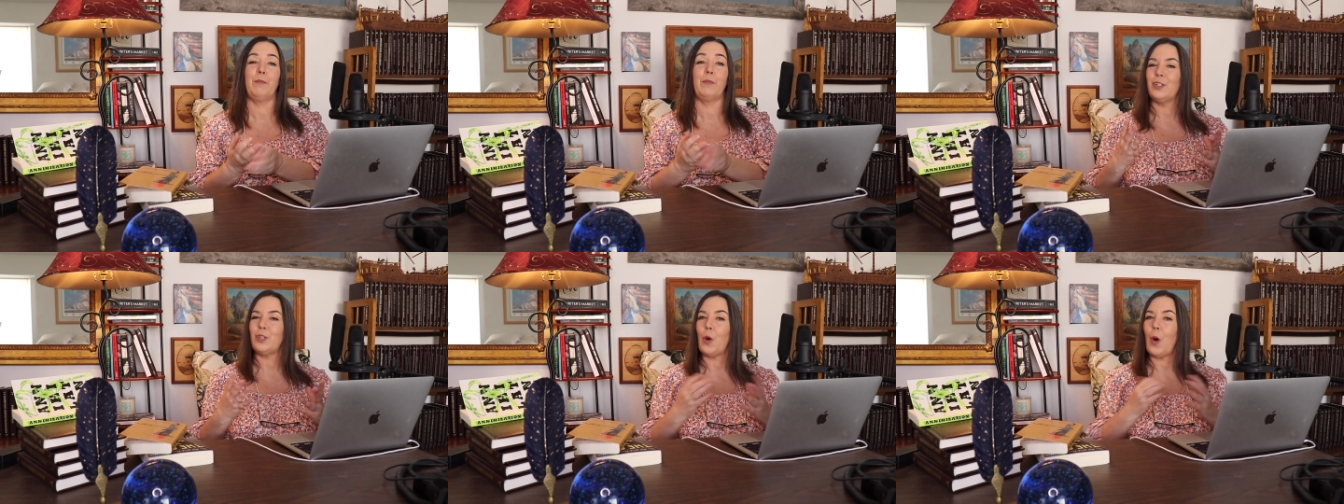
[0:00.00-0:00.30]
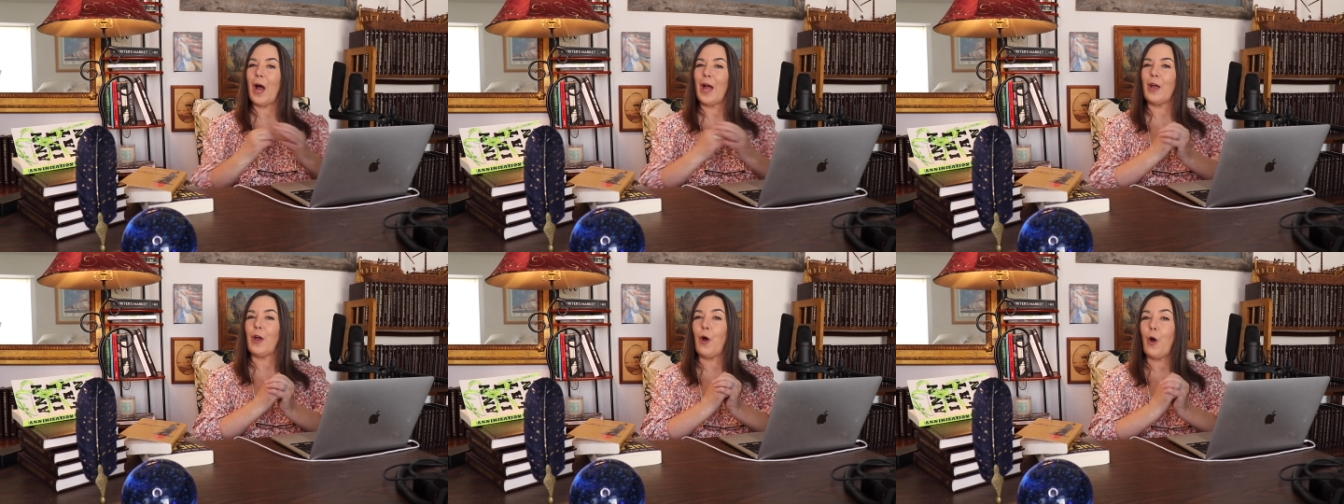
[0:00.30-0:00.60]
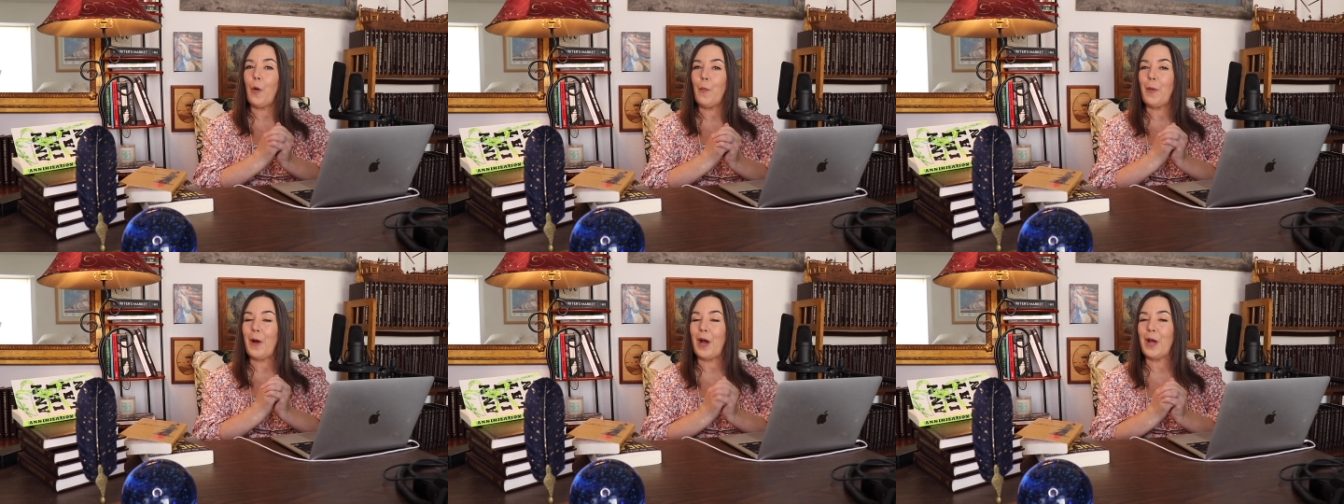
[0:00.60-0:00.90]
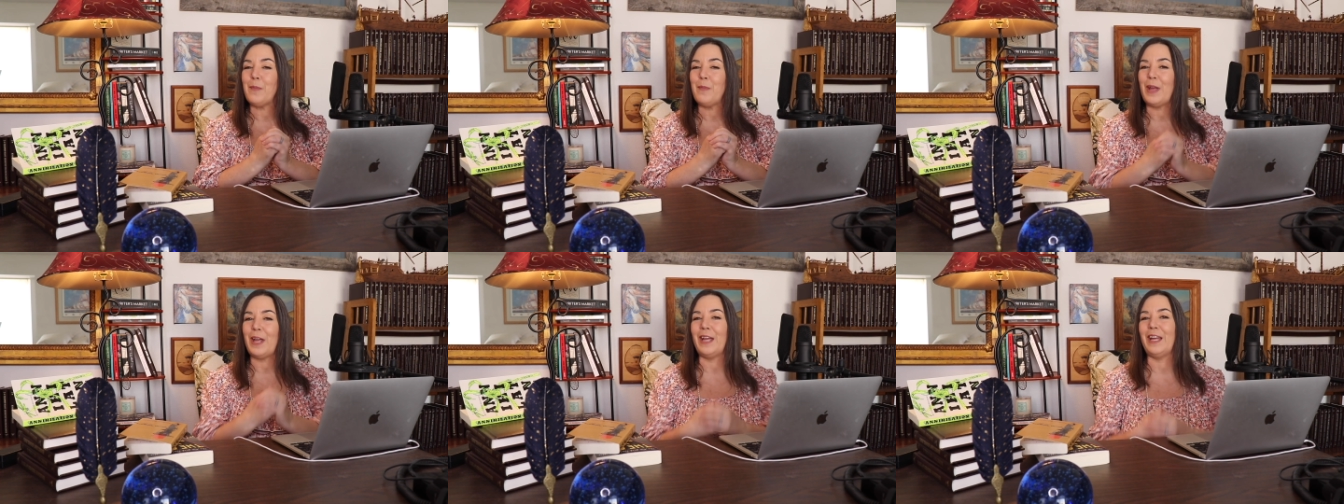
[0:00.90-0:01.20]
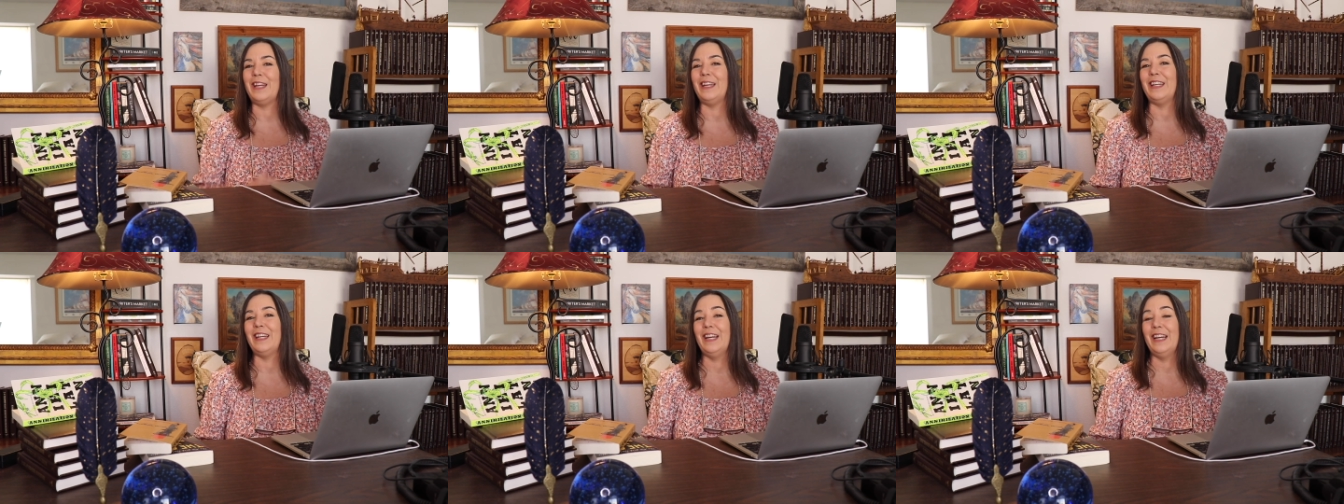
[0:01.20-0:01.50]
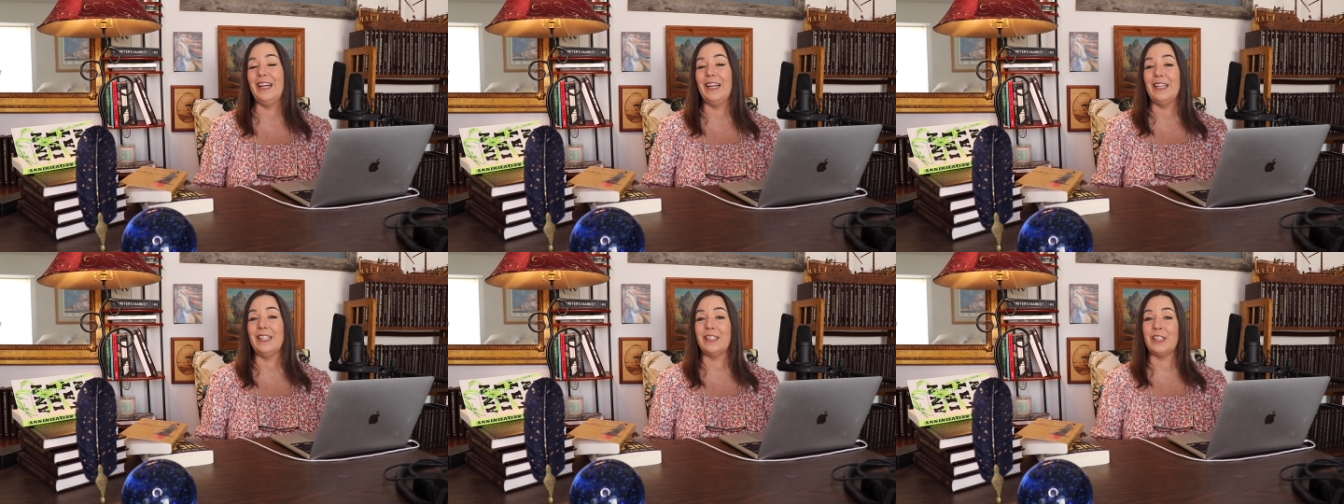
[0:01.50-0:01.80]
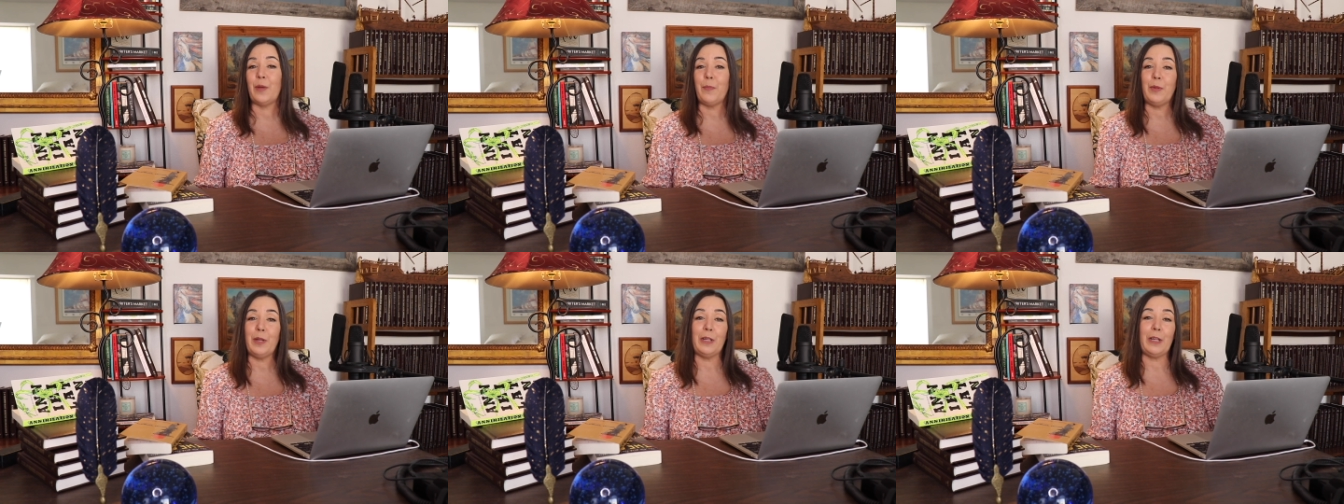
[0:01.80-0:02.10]
So I hope I made
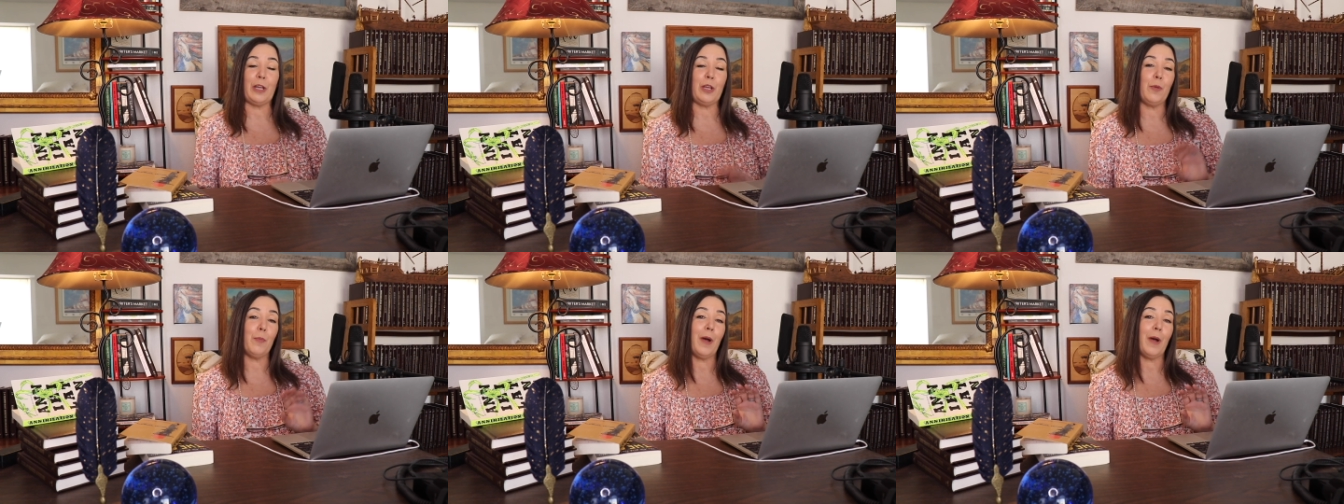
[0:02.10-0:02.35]
something that